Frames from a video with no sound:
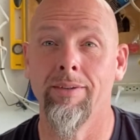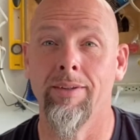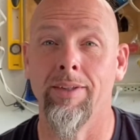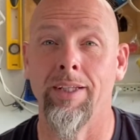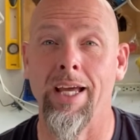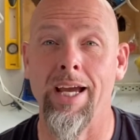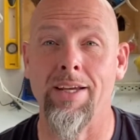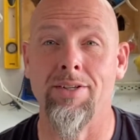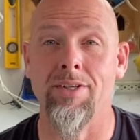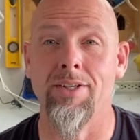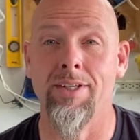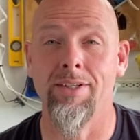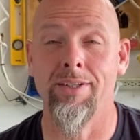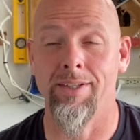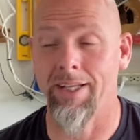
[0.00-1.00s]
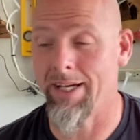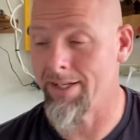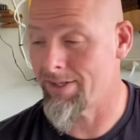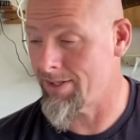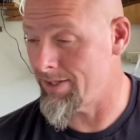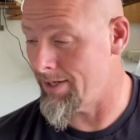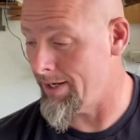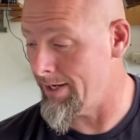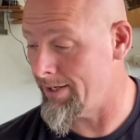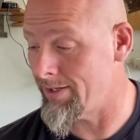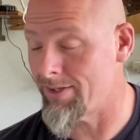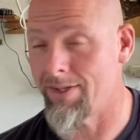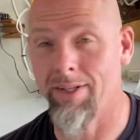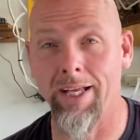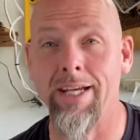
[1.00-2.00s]
Last day
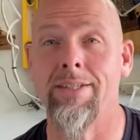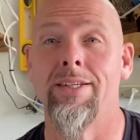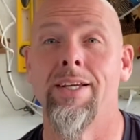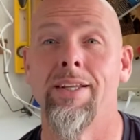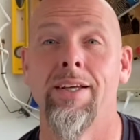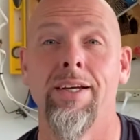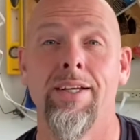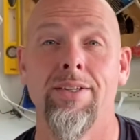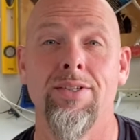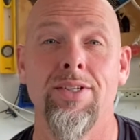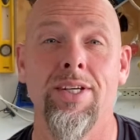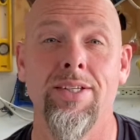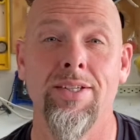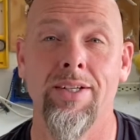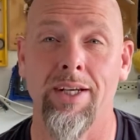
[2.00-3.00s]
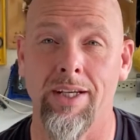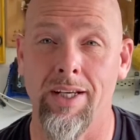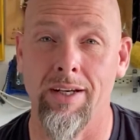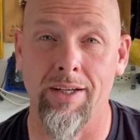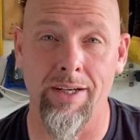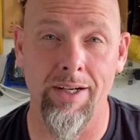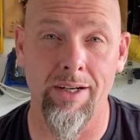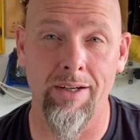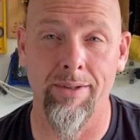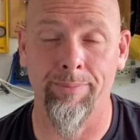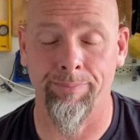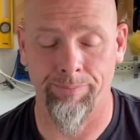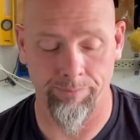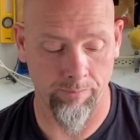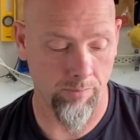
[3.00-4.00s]
of the hunting season, I got a deer,
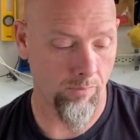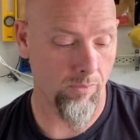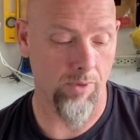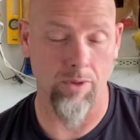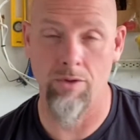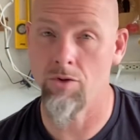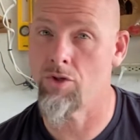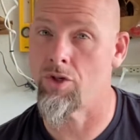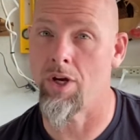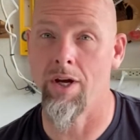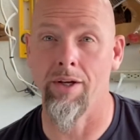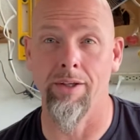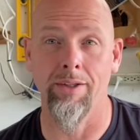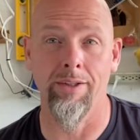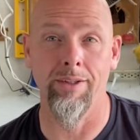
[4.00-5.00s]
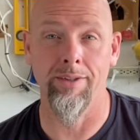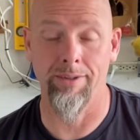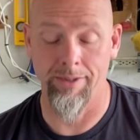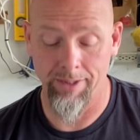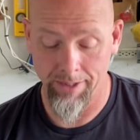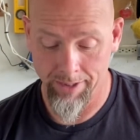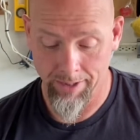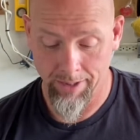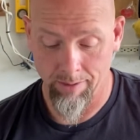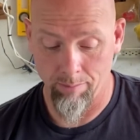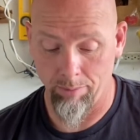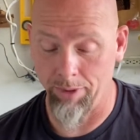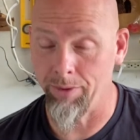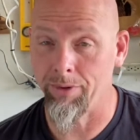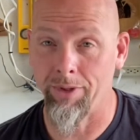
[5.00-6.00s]
shot good,
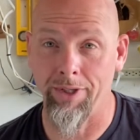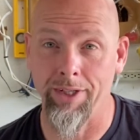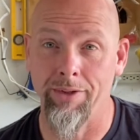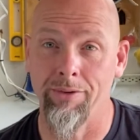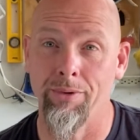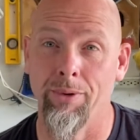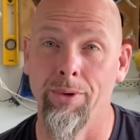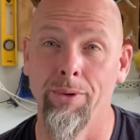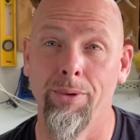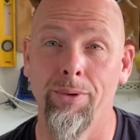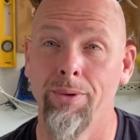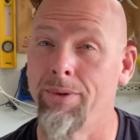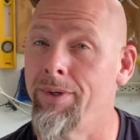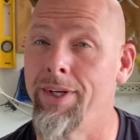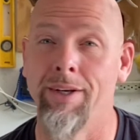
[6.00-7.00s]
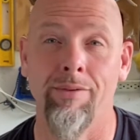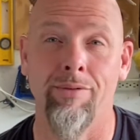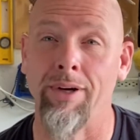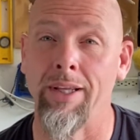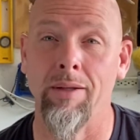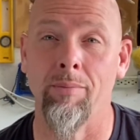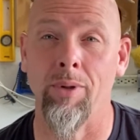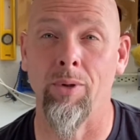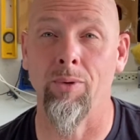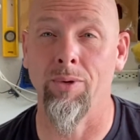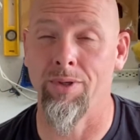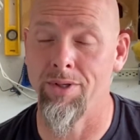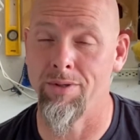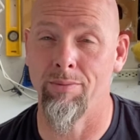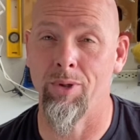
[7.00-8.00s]
blew clean through, didn't find the bolt
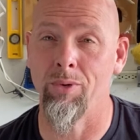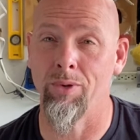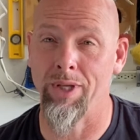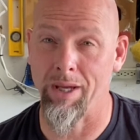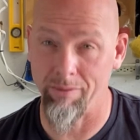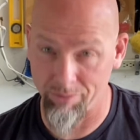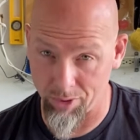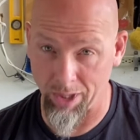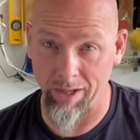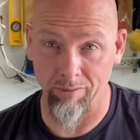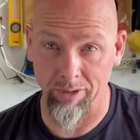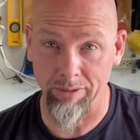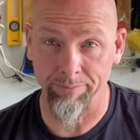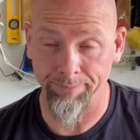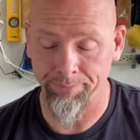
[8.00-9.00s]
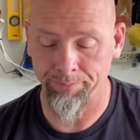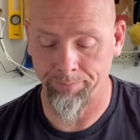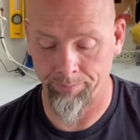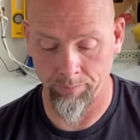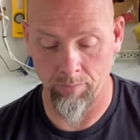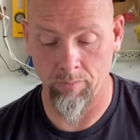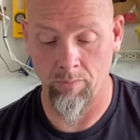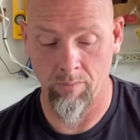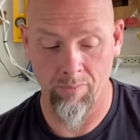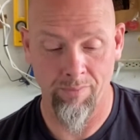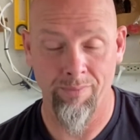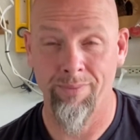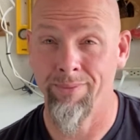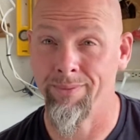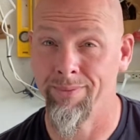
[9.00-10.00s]
because the bolt kept traveling.
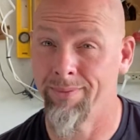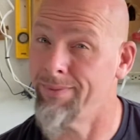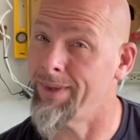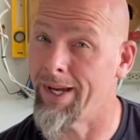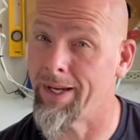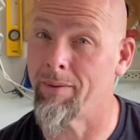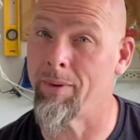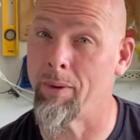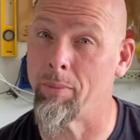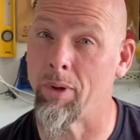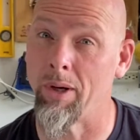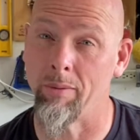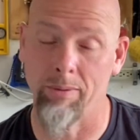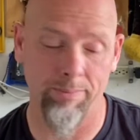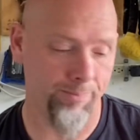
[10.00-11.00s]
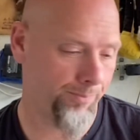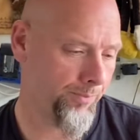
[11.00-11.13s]
That could be a problem.